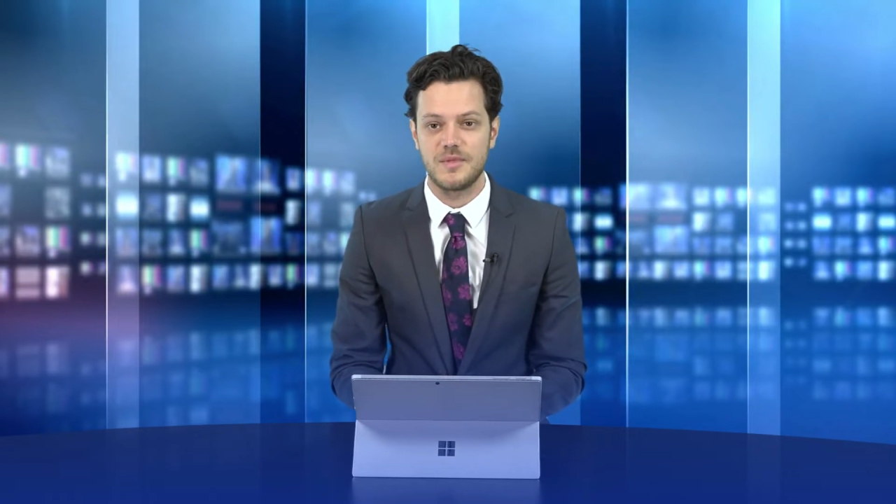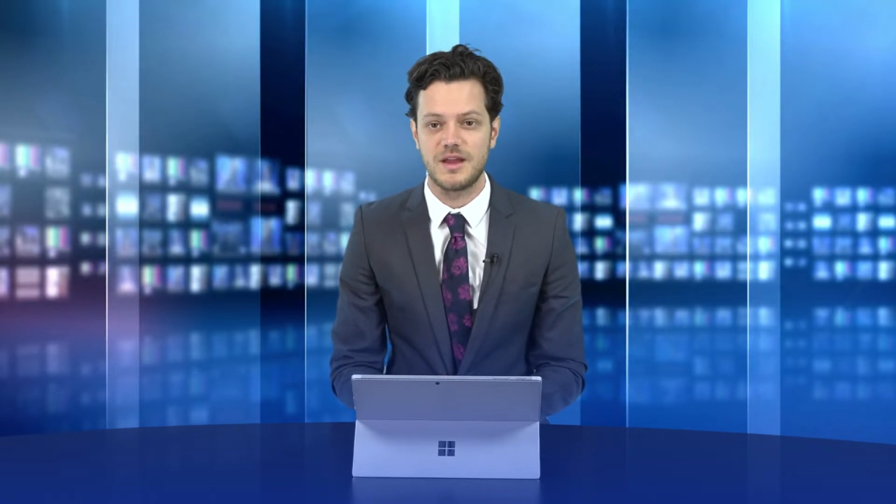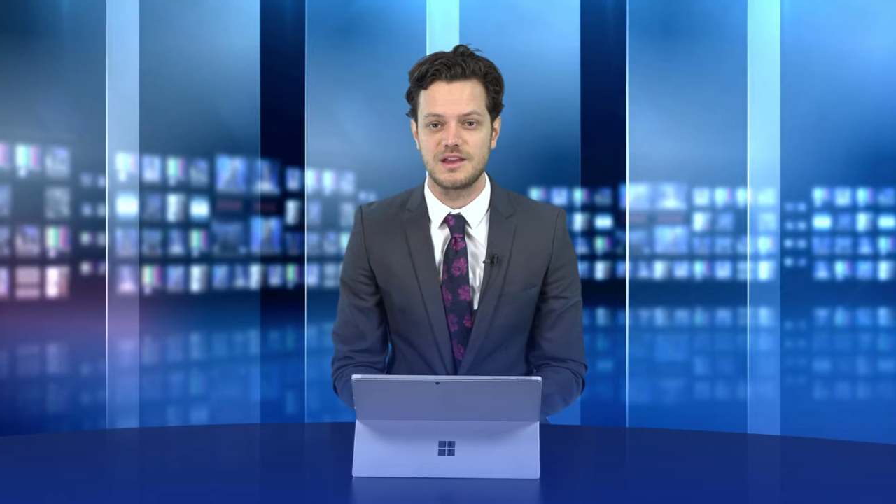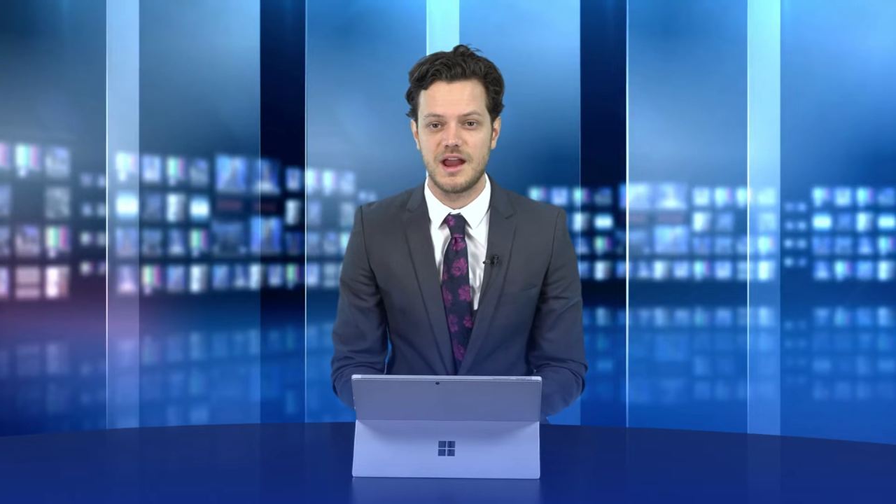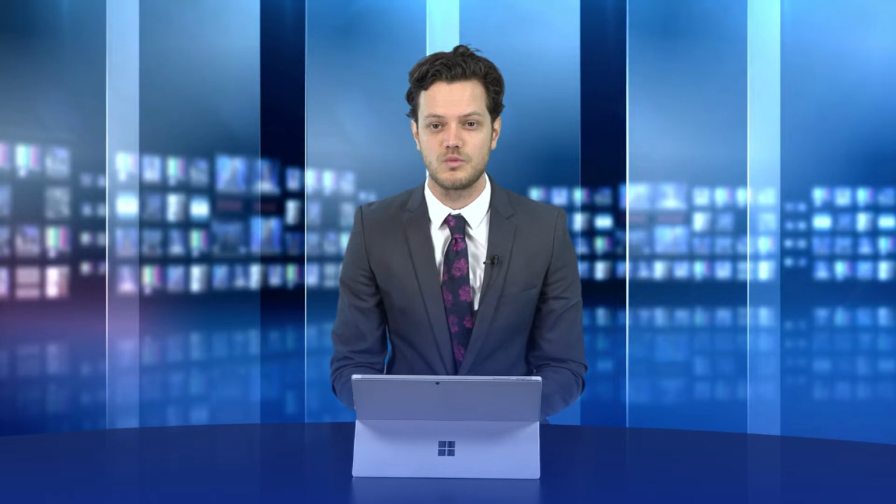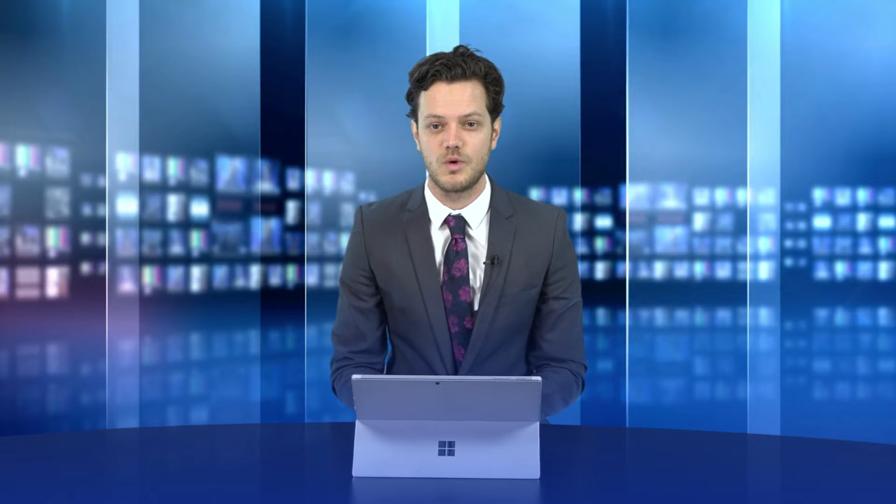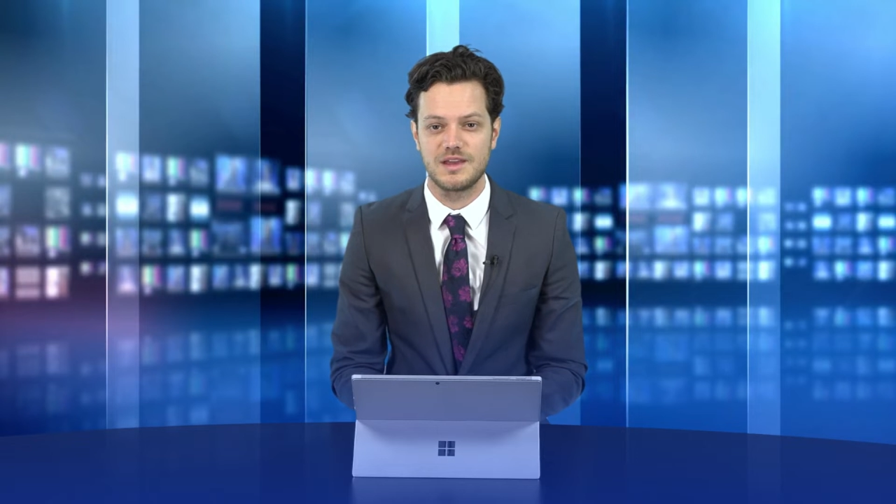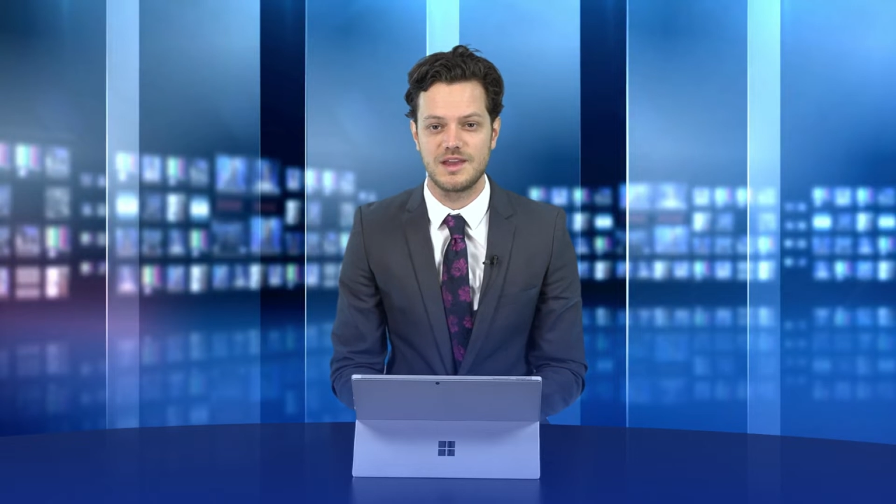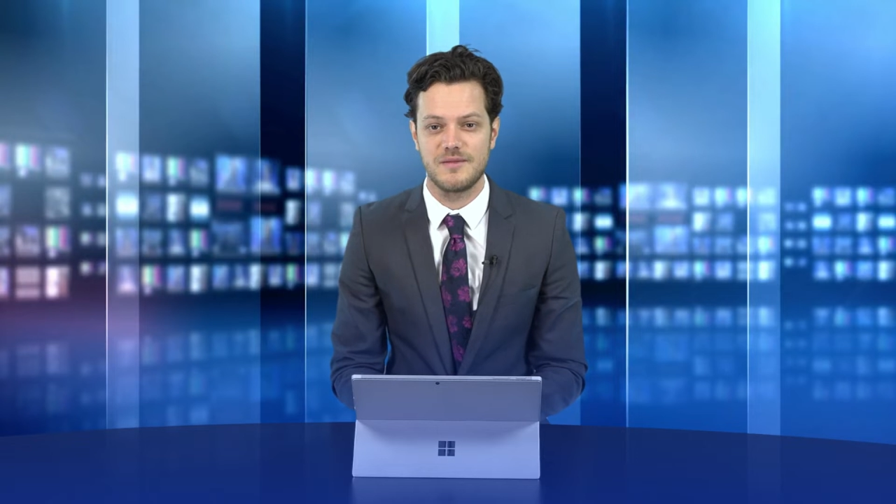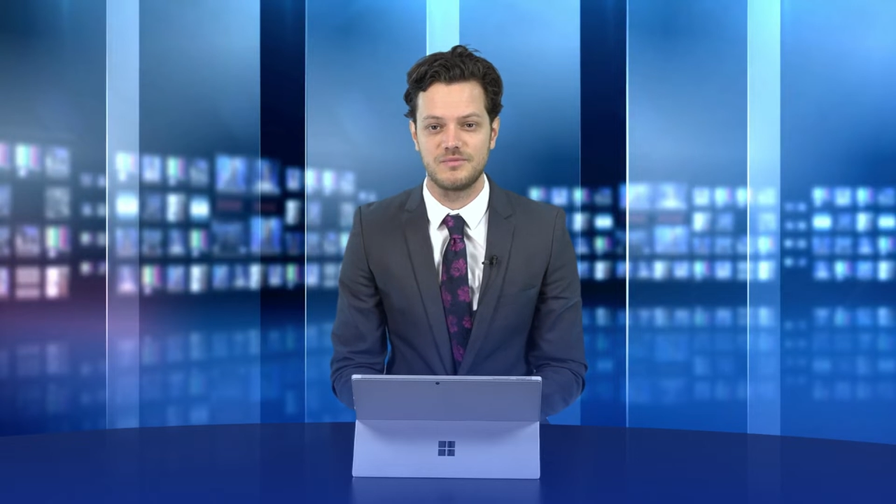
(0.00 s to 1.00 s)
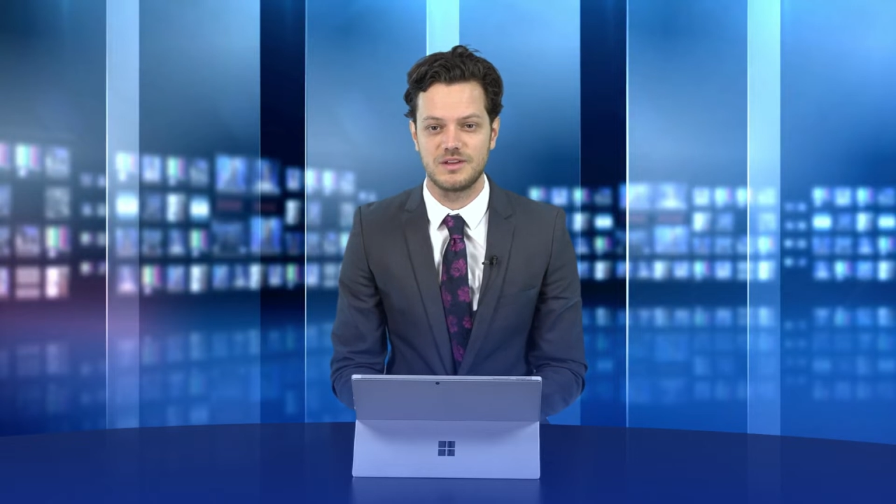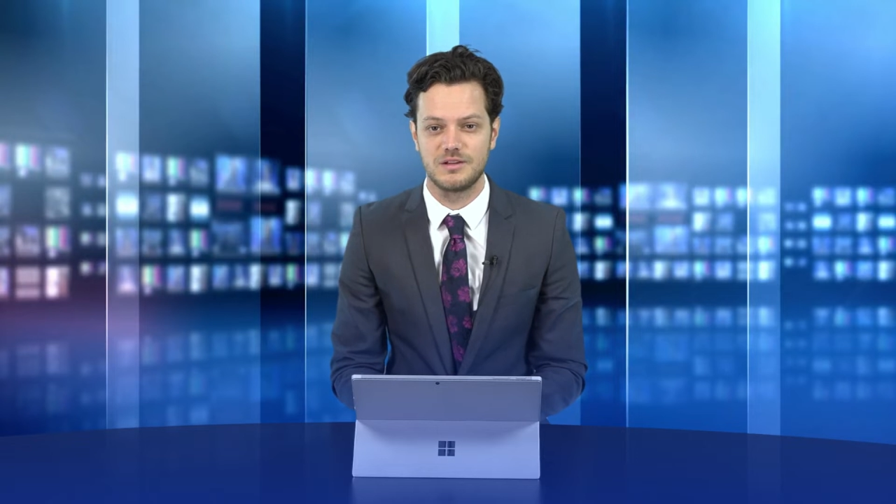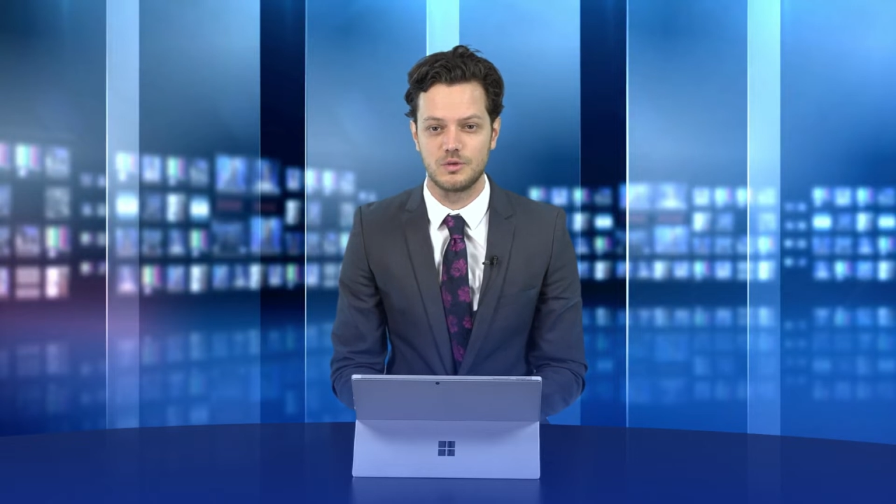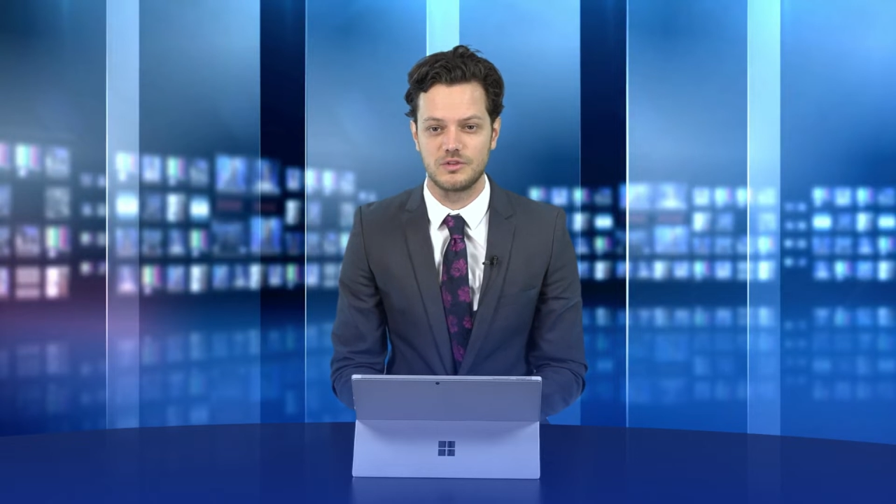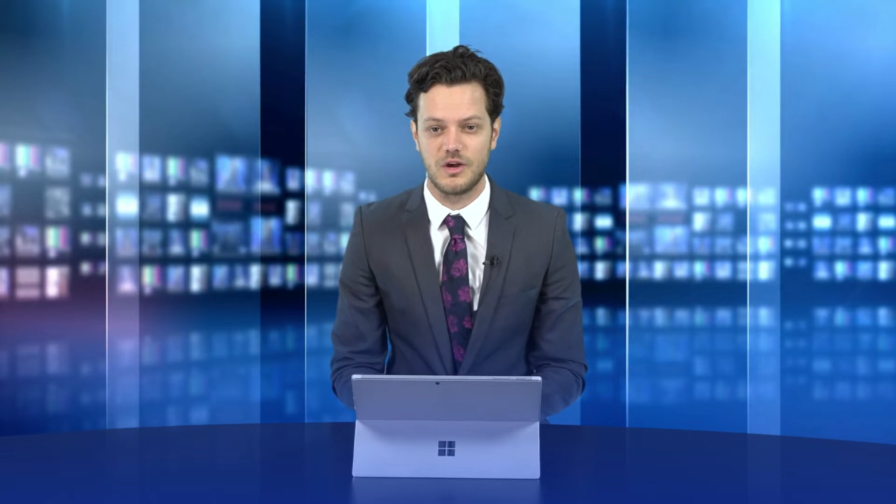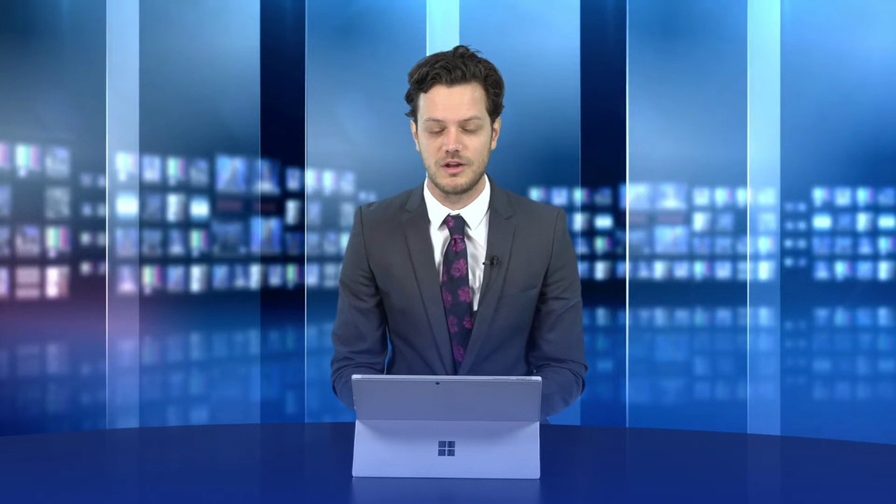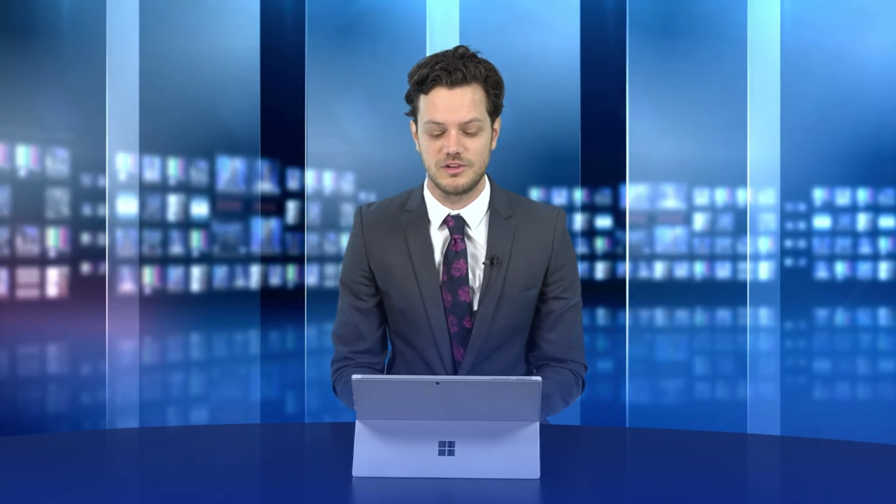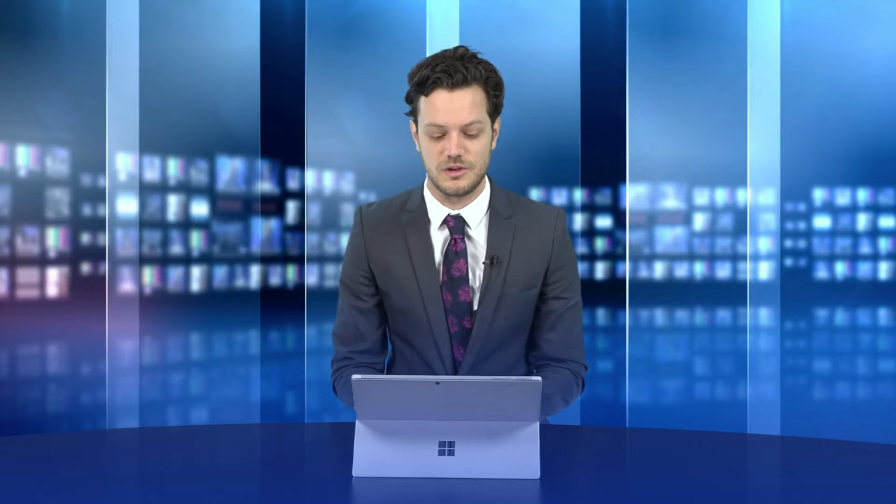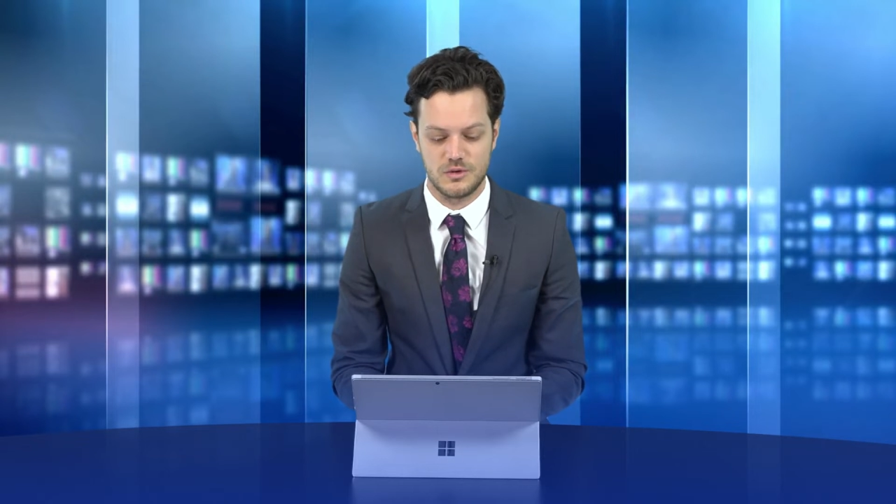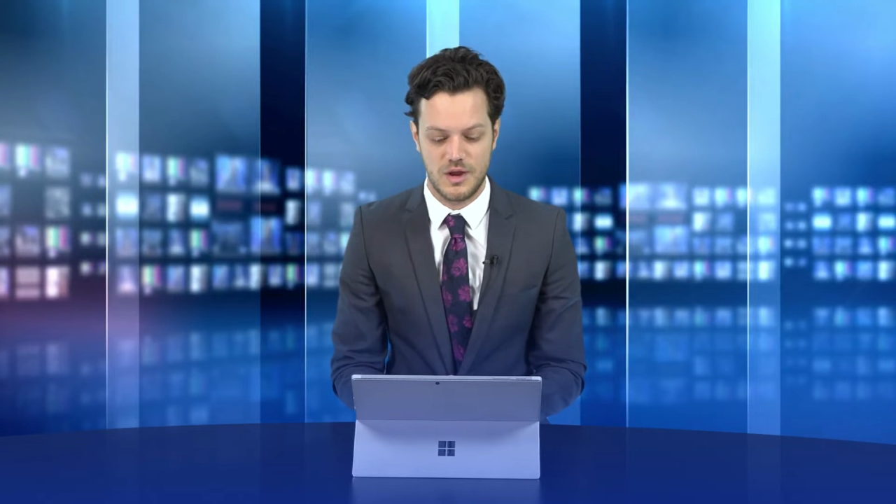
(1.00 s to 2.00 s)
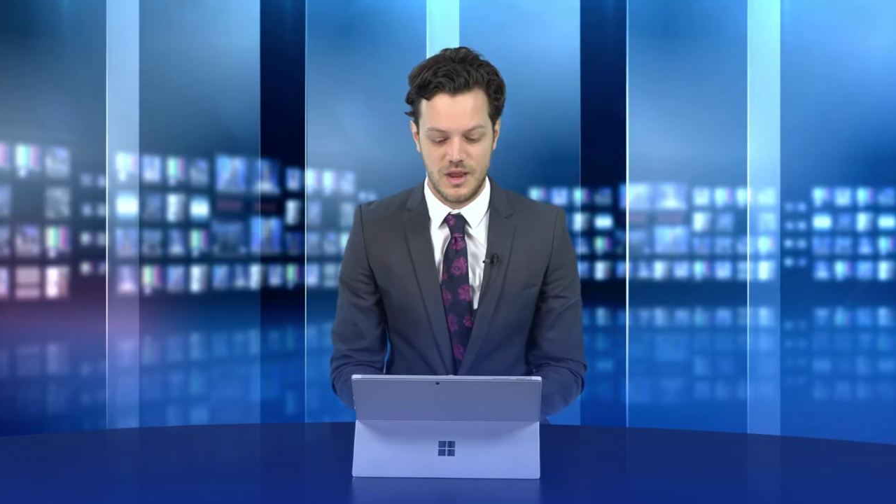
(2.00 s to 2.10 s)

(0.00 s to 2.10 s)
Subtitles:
and gate 1 again looks ideal.